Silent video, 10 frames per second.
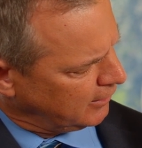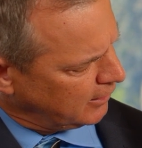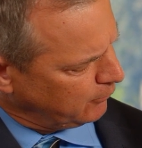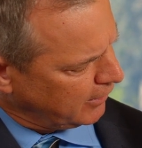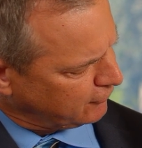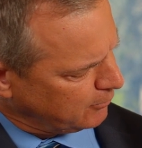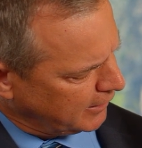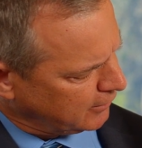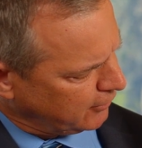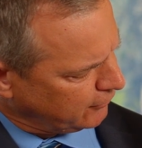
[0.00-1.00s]
and we have to
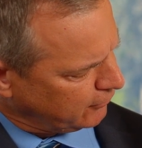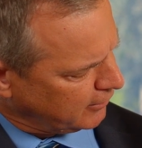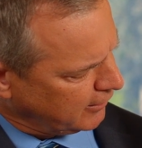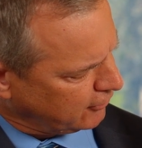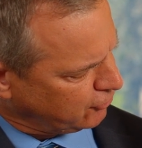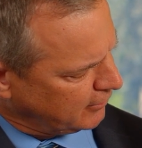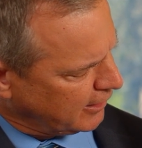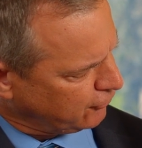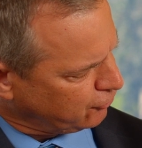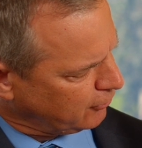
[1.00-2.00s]
make another connection
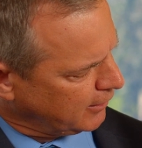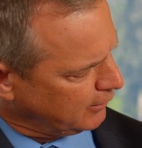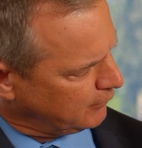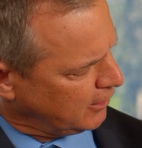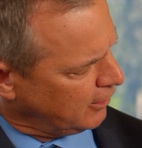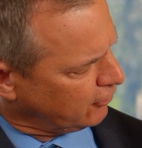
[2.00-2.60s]
downstream.